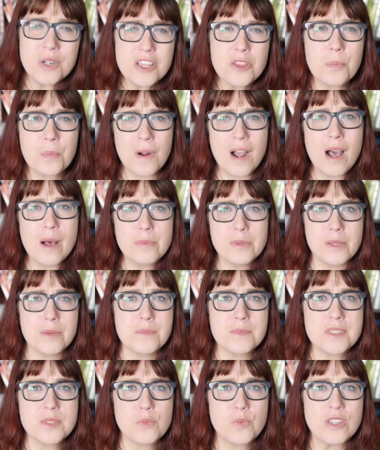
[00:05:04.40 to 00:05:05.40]
one of the
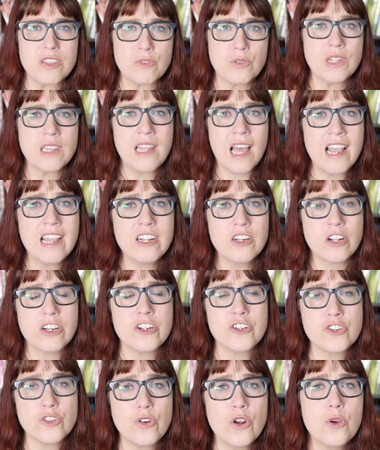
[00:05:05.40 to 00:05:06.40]
problems with relying on
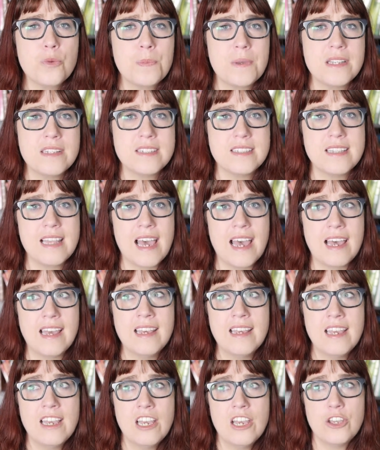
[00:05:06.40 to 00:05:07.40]
a trope is
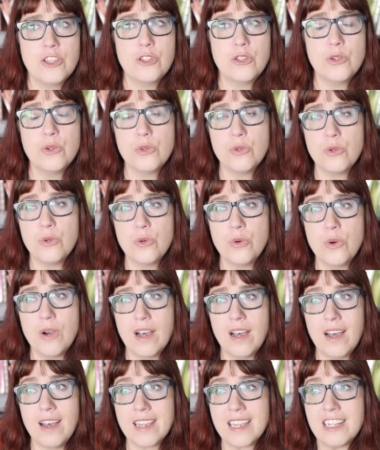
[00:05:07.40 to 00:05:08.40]
that you
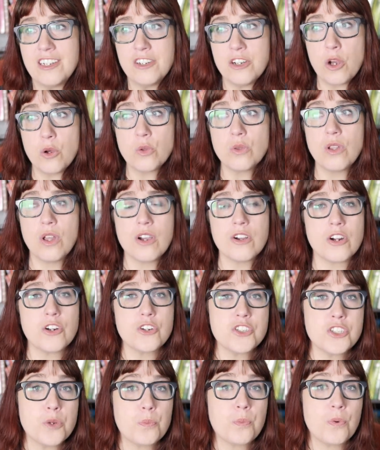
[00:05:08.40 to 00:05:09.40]
uh, can no
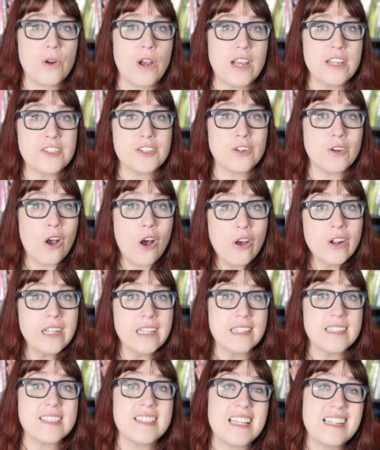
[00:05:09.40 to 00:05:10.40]
longer surprise your
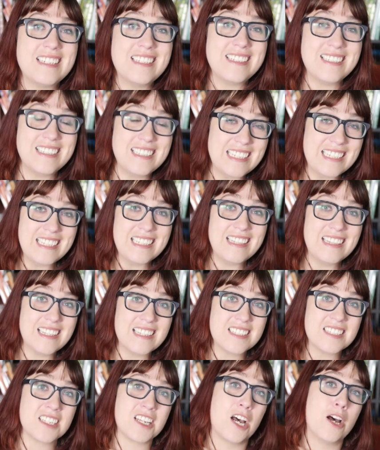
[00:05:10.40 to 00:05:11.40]
audience. They see
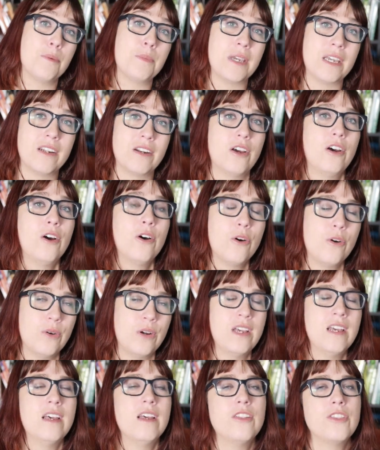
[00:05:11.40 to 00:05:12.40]
this coming.
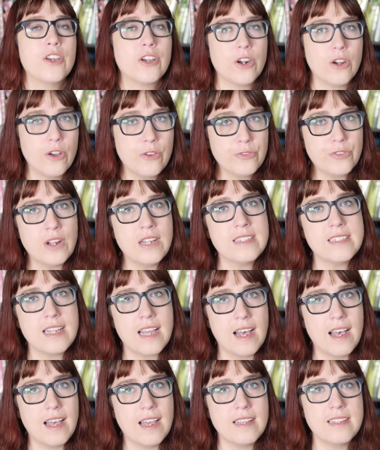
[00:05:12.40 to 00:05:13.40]
Oh, the girlfriend
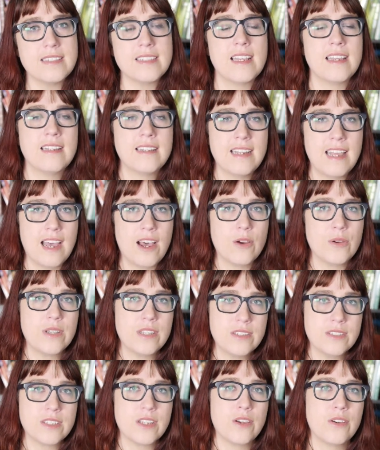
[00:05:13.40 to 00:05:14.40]
dies, and now
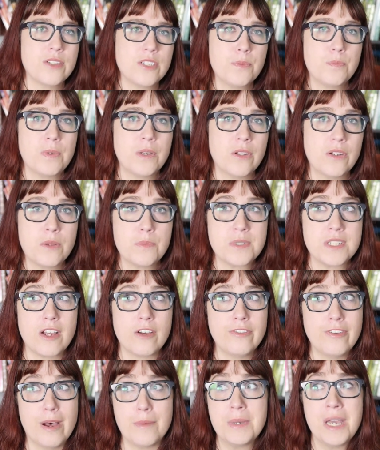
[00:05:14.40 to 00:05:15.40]
he's going to build
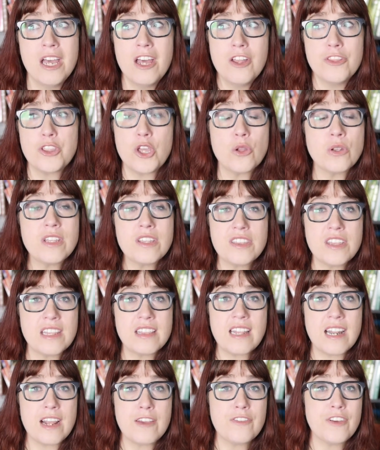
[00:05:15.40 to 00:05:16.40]
himself up. The only
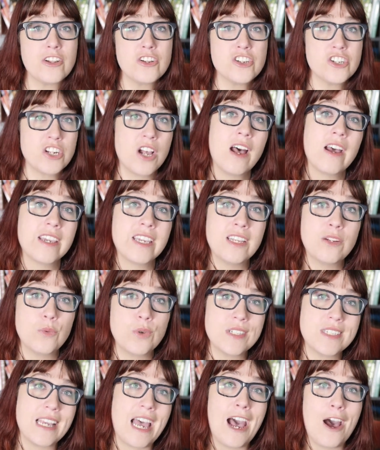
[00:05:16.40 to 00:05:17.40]
thing that I found shocking
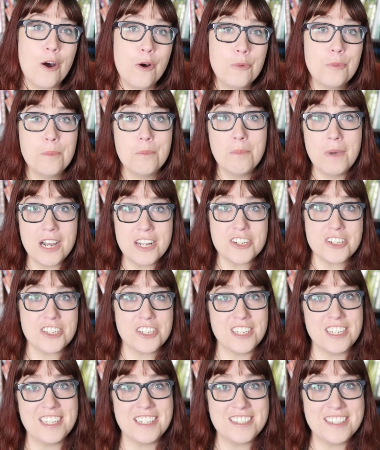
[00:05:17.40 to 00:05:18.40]
was how
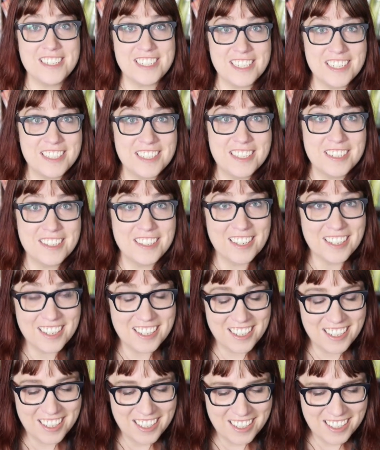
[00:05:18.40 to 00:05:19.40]
much it did
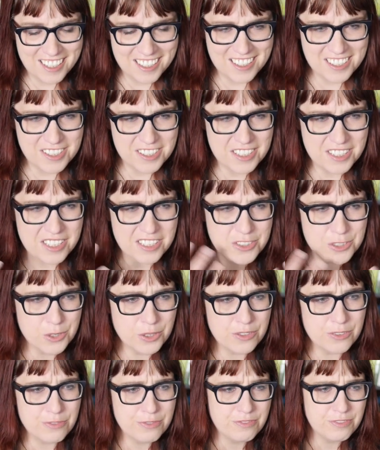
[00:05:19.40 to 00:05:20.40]
uh,
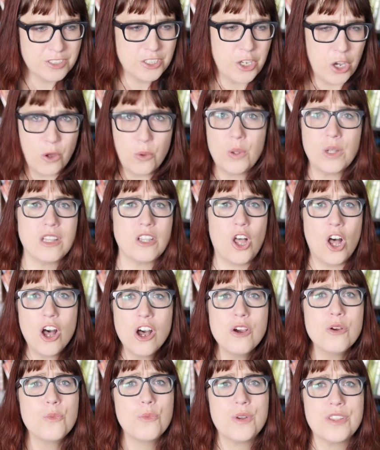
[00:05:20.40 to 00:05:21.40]
sort of go
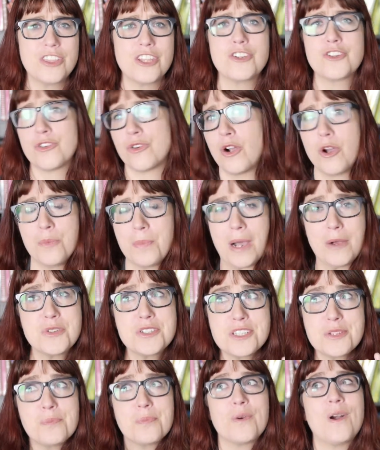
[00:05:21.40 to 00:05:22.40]
along with the trope. I
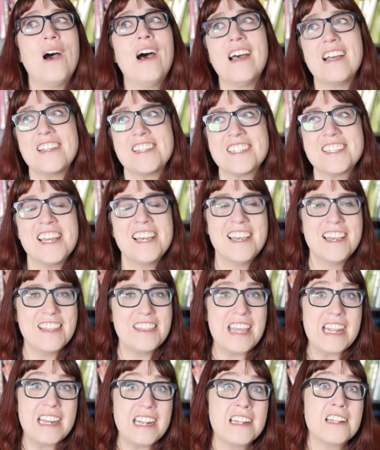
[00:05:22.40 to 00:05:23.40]
was surprised
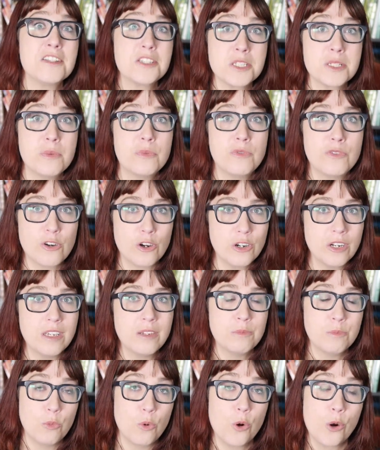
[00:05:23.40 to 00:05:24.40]
they didn't subvert
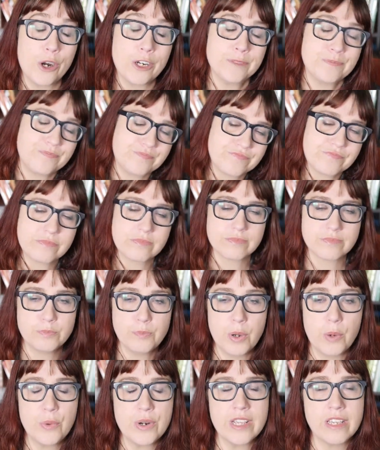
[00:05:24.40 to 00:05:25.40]
it more.
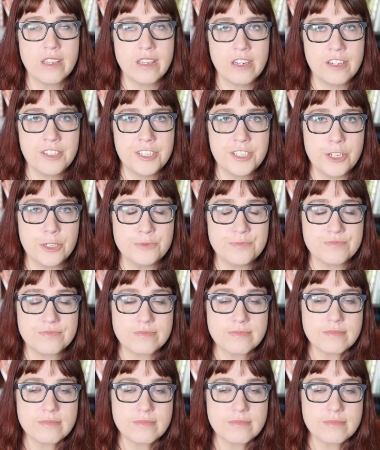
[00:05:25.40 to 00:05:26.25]
But what are you going to do?